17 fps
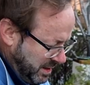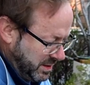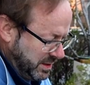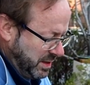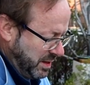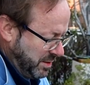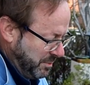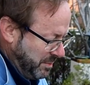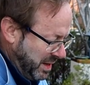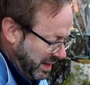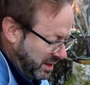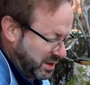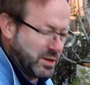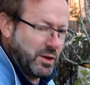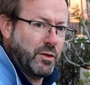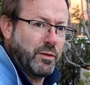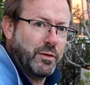It's a
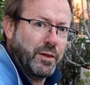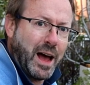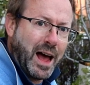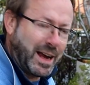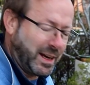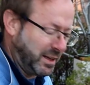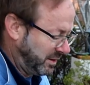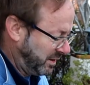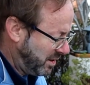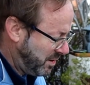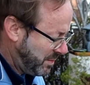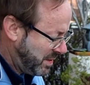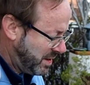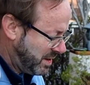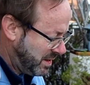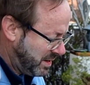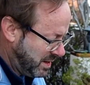mix of
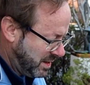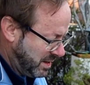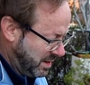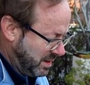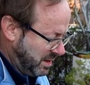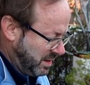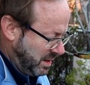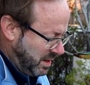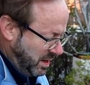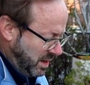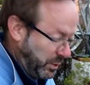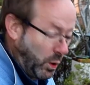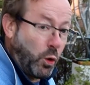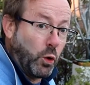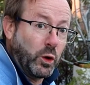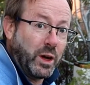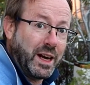akadama,
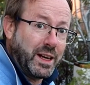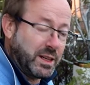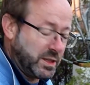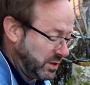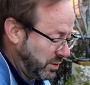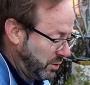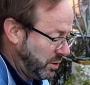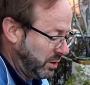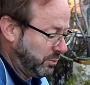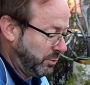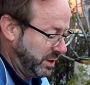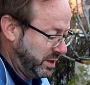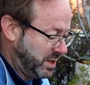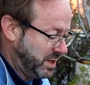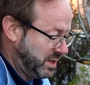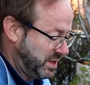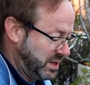organic soil,
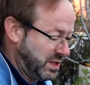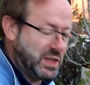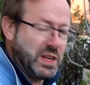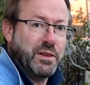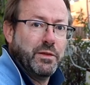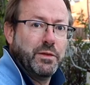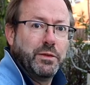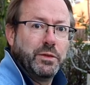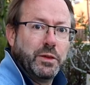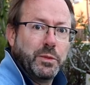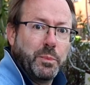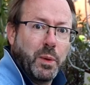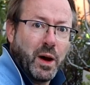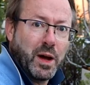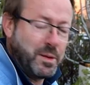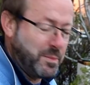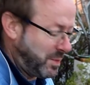which is sieved
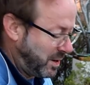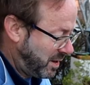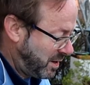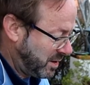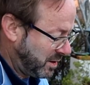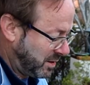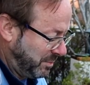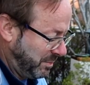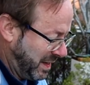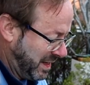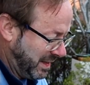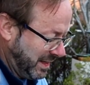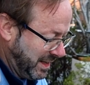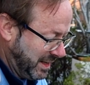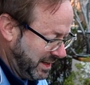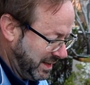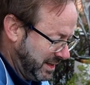pine bark
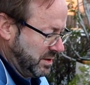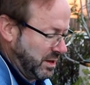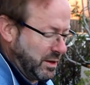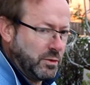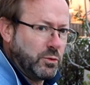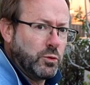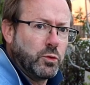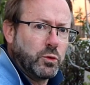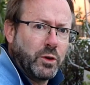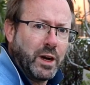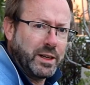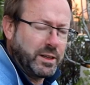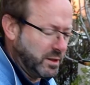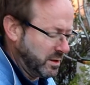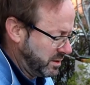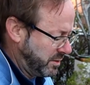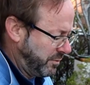mainly. So they're all
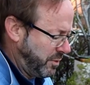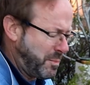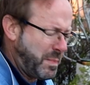granules of